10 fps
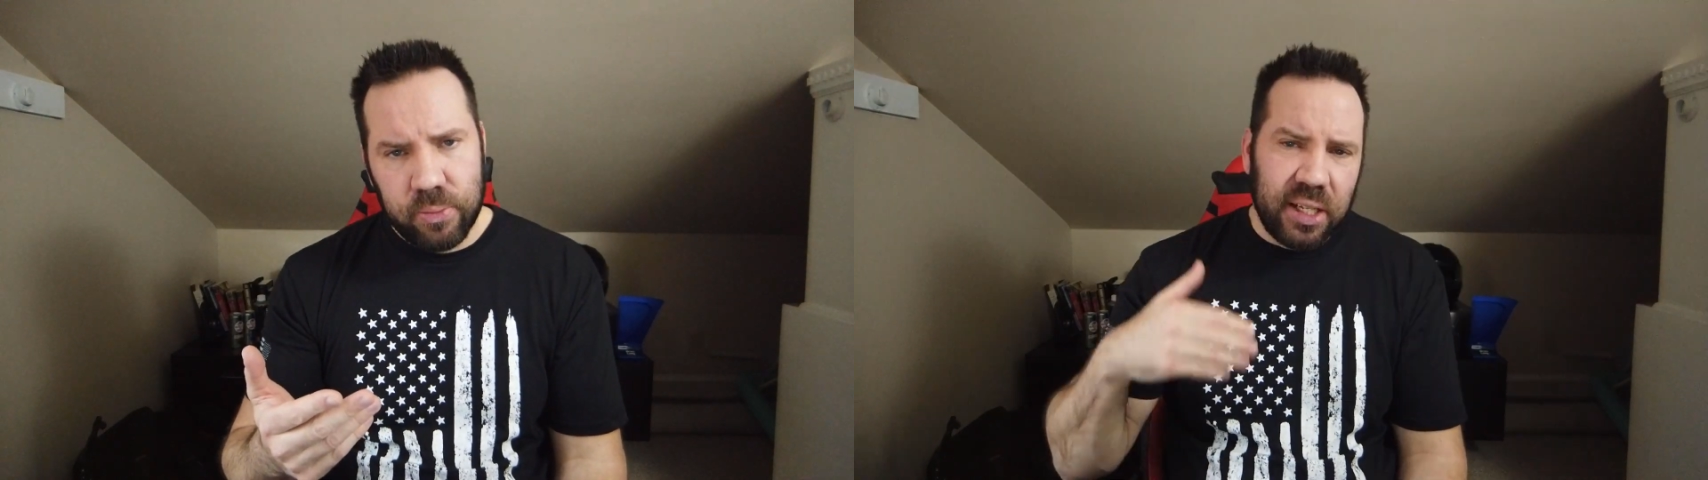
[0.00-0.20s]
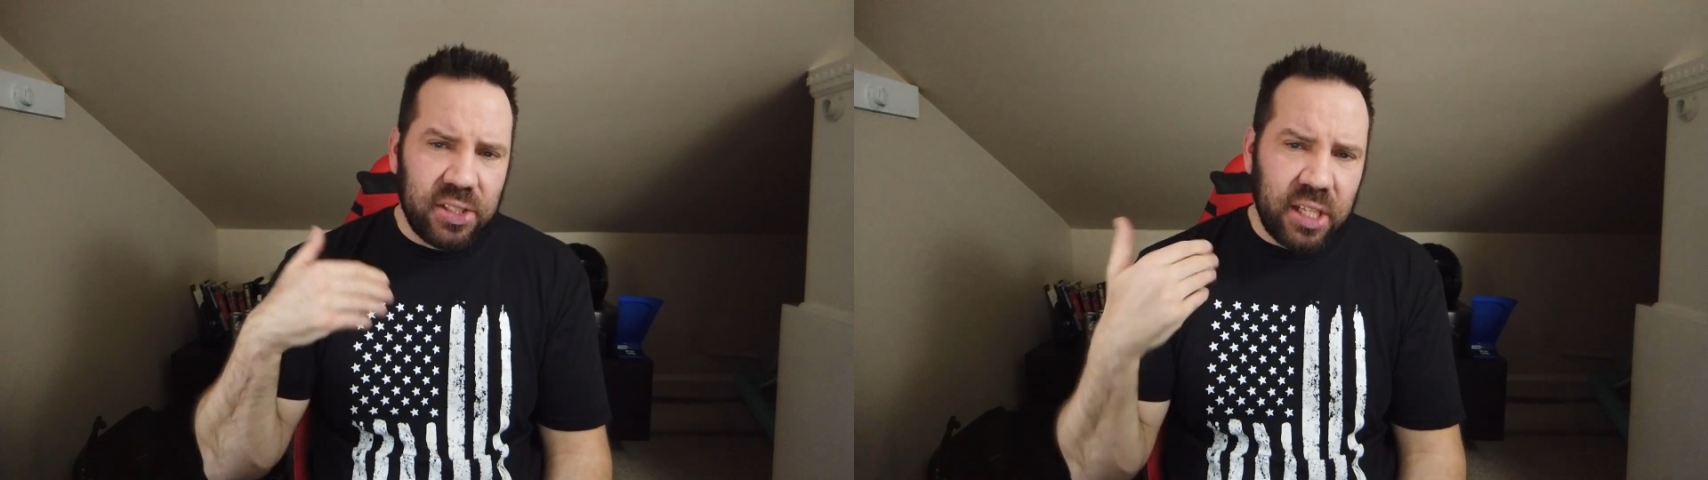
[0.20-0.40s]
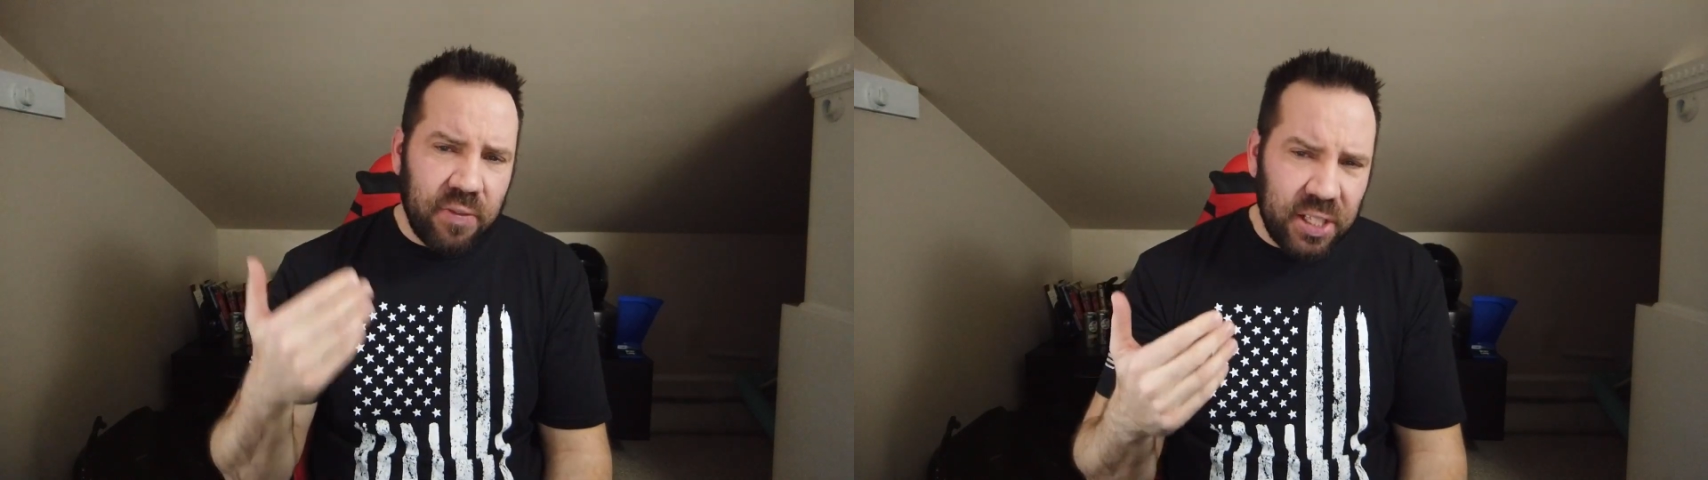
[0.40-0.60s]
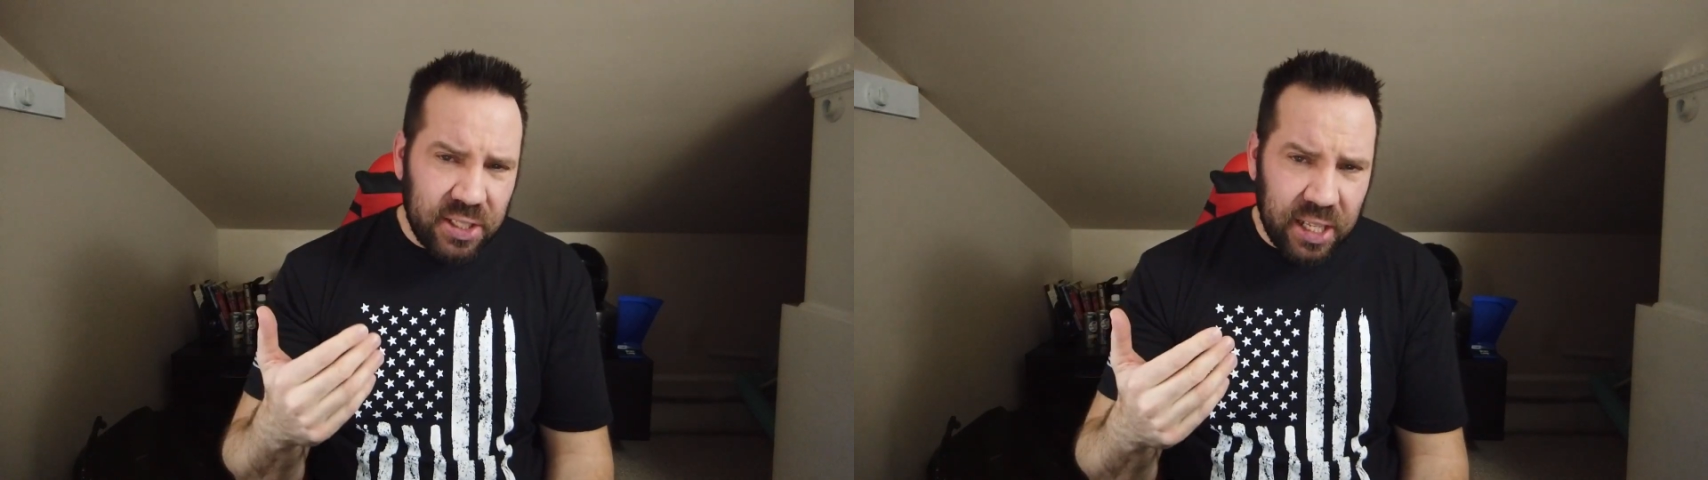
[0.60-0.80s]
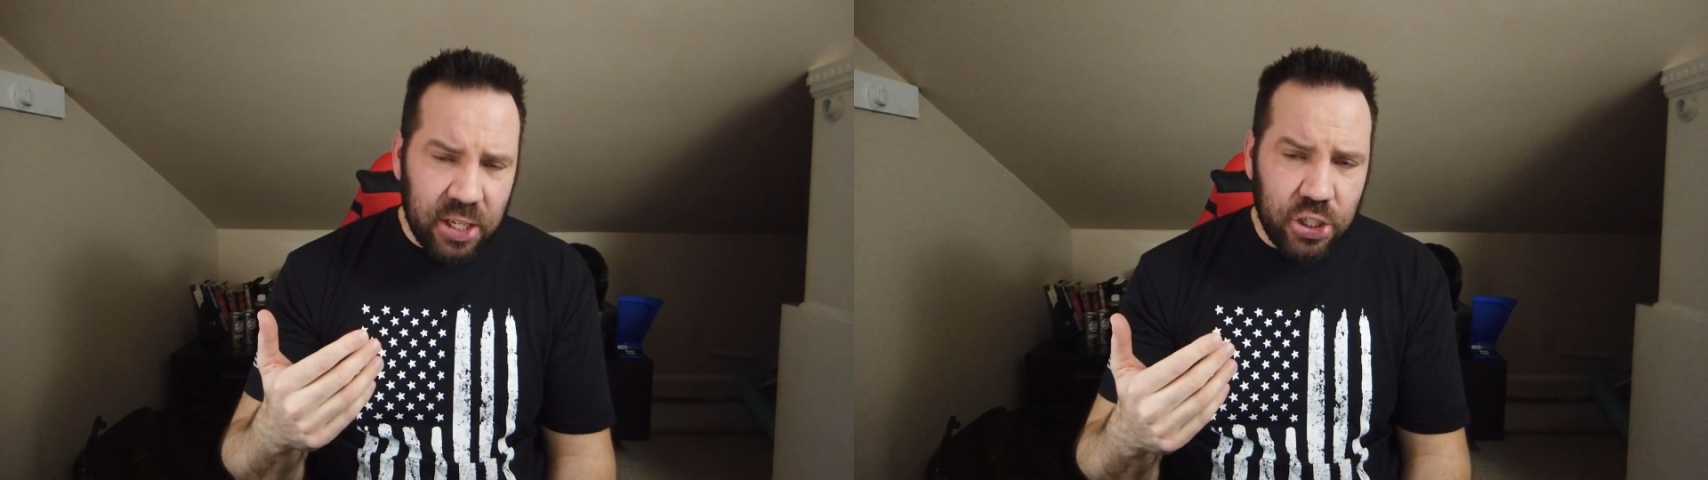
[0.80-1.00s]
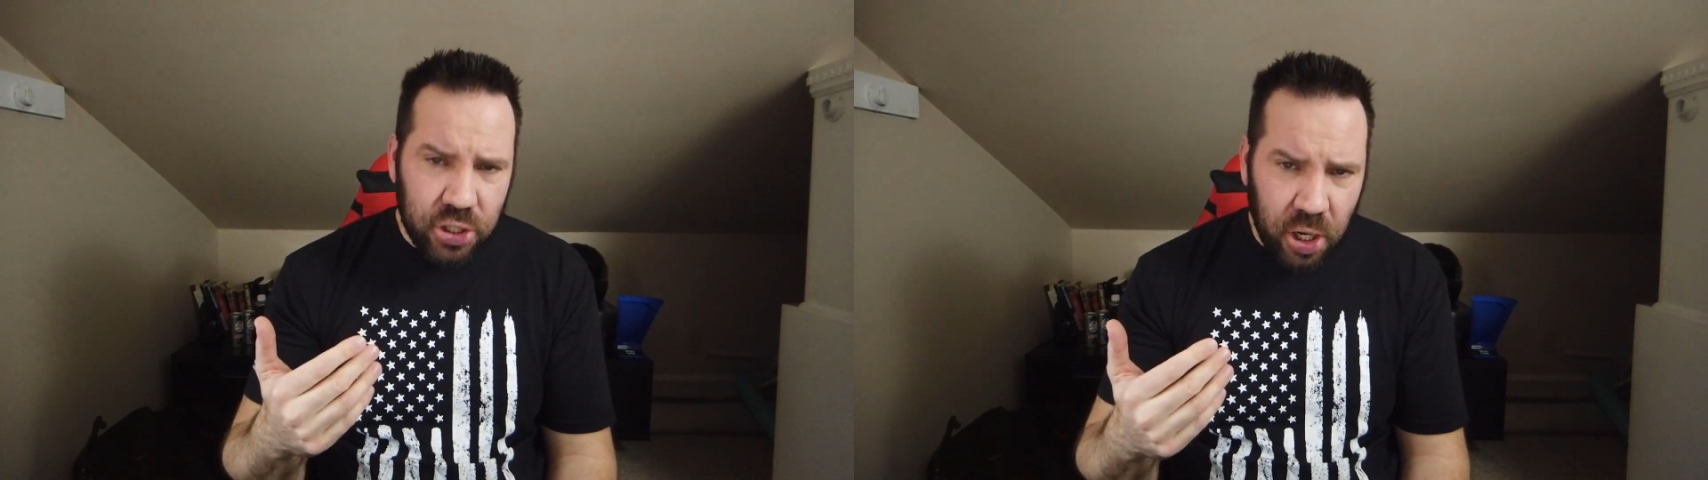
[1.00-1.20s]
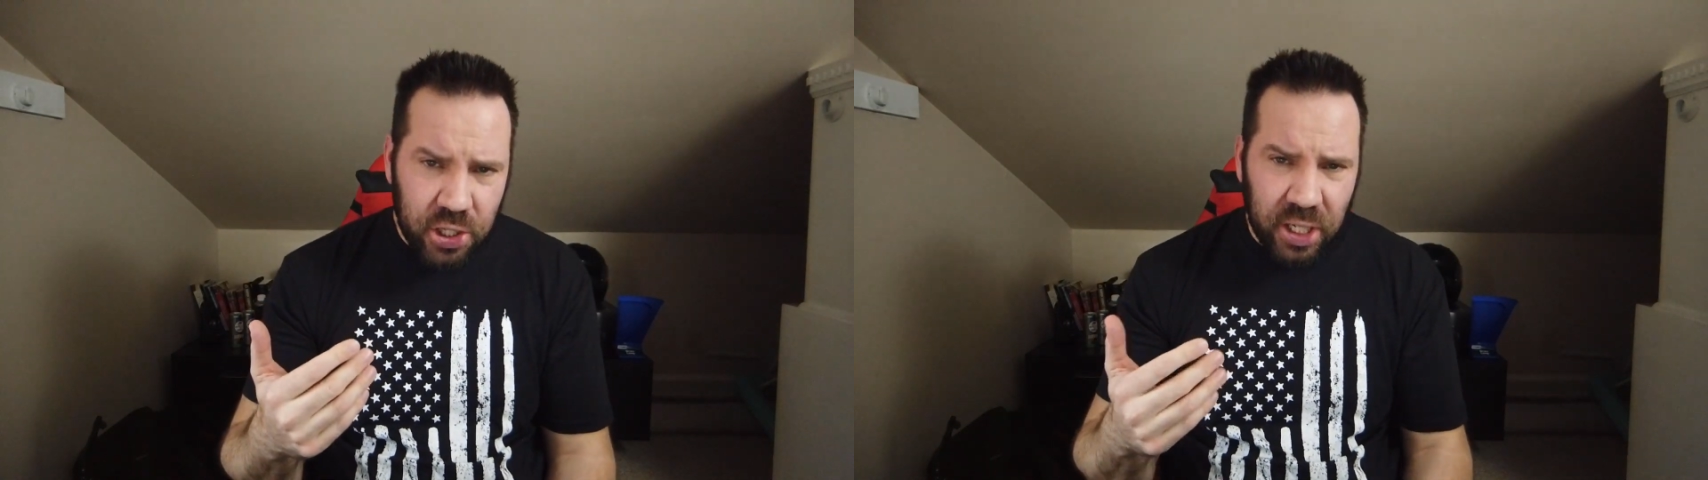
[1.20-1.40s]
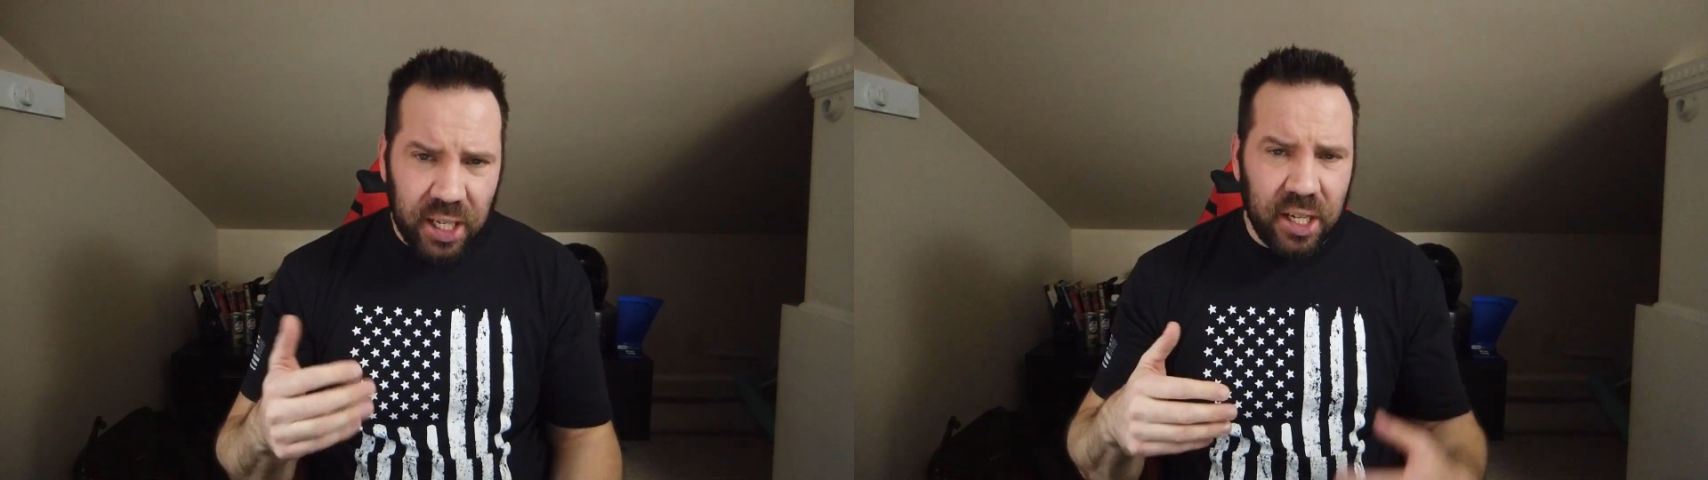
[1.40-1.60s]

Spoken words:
It has 7-stage charging,